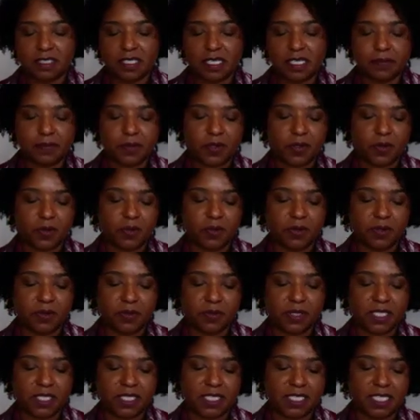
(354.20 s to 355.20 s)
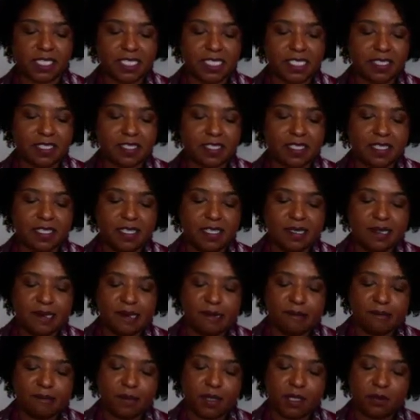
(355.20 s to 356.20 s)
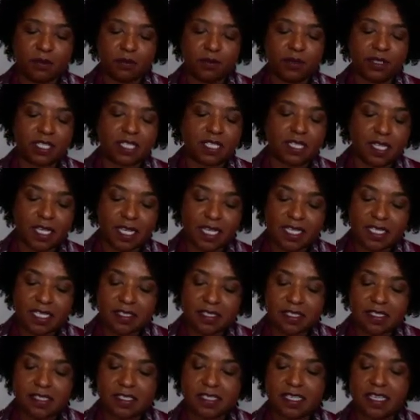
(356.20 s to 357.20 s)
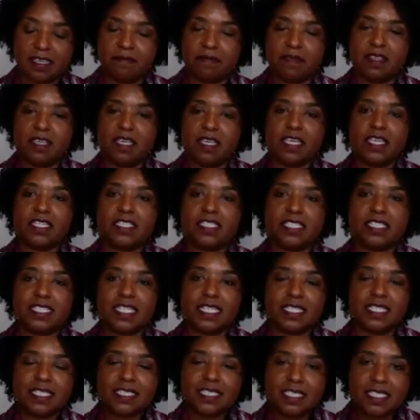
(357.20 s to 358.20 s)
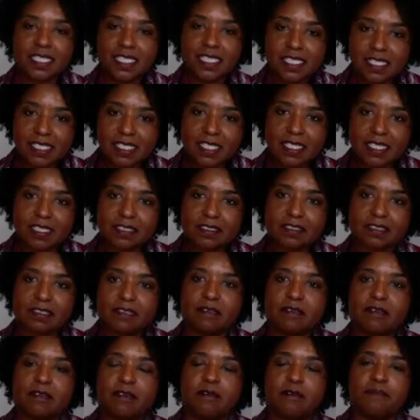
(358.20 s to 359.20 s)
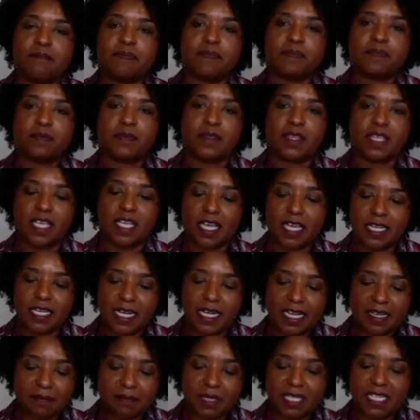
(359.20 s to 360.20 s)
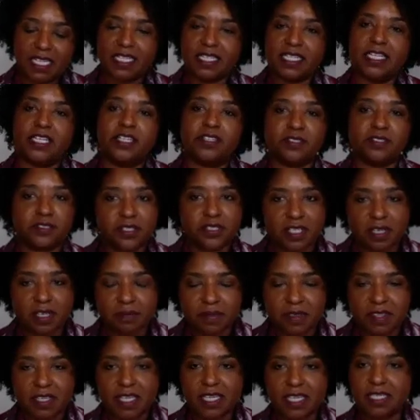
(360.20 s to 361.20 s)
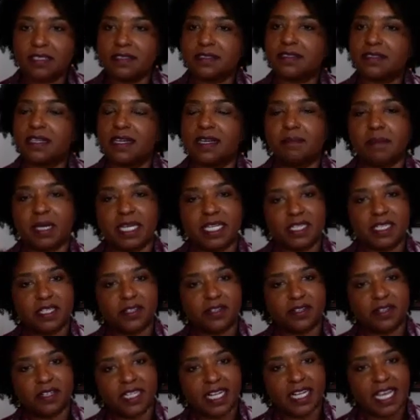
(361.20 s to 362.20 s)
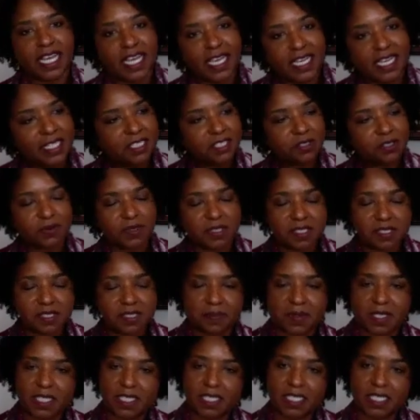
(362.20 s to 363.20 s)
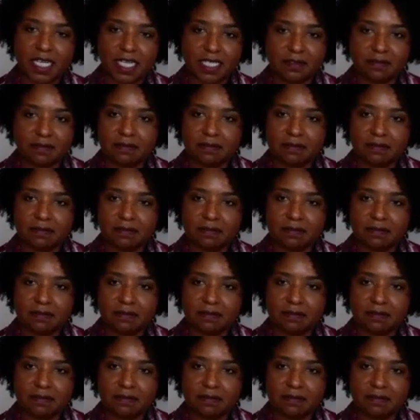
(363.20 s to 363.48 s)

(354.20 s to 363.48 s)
upper corner with clients, but with clients, the same thing is to listen. And I might hear something, I might hear an age when something got